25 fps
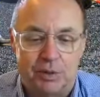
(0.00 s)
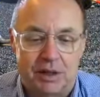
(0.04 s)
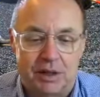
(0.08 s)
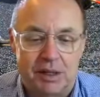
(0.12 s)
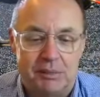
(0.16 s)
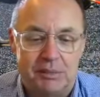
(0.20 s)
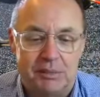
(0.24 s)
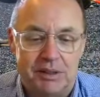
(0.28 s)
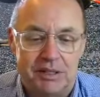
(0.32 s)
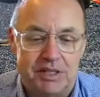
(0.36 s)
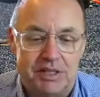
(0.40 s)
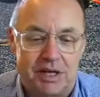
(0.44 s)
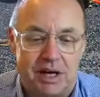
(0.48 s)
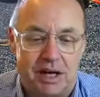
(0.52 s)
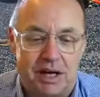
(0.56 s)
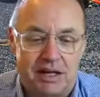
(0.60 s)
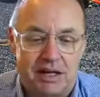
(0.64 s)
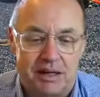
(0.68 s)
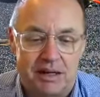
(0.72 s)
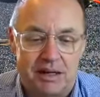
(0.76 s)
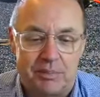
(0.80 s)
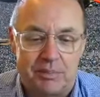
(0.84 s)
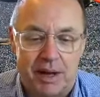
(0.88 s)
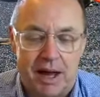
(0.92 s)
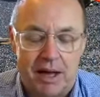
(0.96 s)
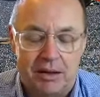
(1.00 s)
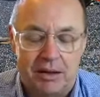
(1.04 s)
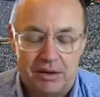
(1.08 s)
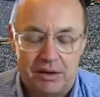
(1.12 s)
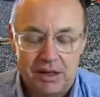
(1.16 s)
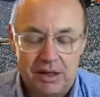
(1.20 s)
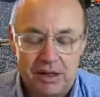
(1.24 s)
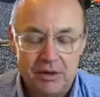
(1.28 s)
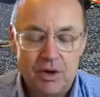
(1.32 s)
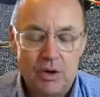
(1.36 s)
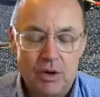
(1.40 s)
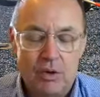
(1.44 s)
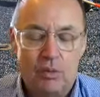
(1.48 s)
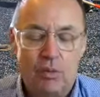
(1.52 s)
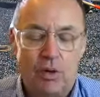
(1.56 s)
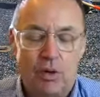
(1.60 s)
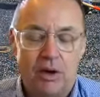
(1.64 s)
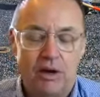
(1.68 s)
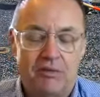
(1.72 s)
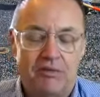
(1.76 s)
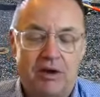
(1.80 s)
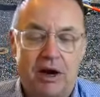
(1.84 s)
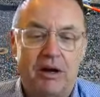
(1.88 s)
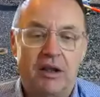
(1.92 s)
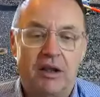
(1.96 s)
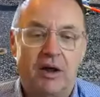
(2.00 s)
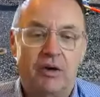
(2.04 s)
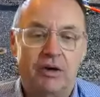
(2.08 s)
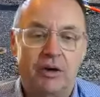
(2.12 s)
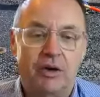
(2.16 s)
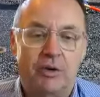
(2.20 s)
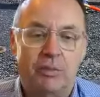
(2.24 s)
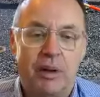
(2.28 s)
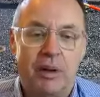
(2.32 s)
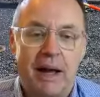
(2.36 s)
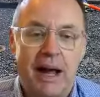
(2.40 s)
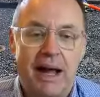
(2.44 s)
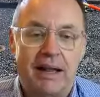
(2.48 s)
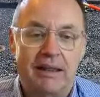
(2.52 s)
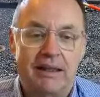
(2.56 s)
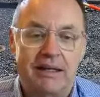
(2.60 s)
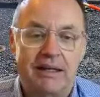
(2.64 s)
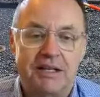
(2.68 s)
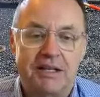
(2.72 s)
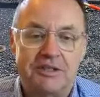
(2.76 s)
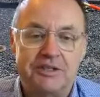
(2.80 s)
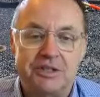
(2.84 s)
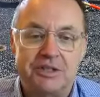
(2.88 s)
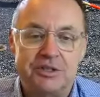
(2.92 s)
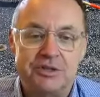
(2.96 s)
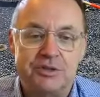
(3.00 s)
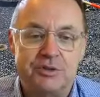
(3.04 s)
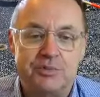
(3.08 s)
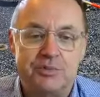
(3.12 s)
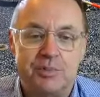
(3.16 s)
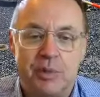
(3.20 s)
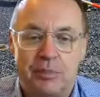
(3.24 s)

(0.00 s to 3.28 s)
We're going to be talking about one of our local ballot issues.